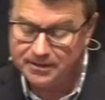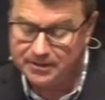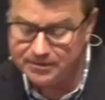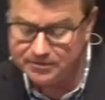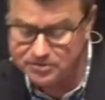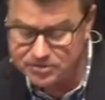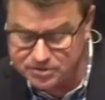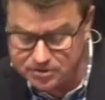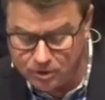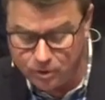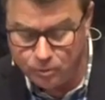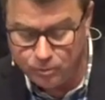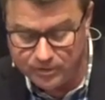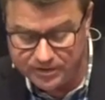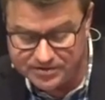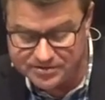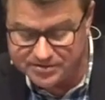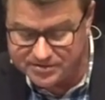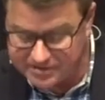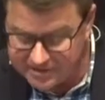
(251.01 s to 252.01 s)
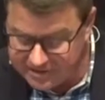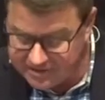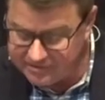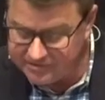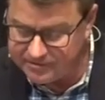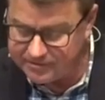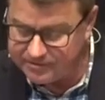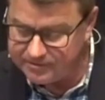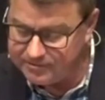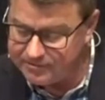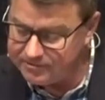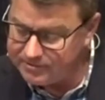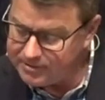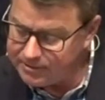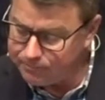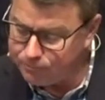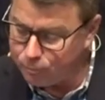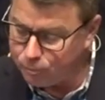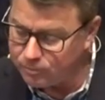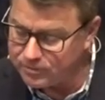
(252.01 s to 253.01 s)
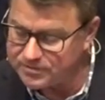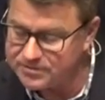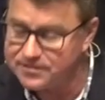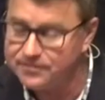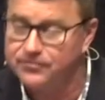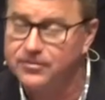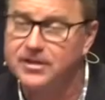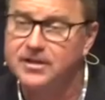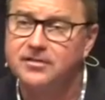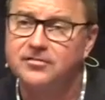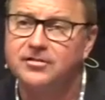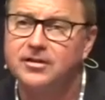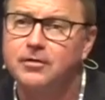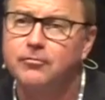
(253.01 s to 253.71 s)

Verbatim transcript: And so we see the, the importance of this.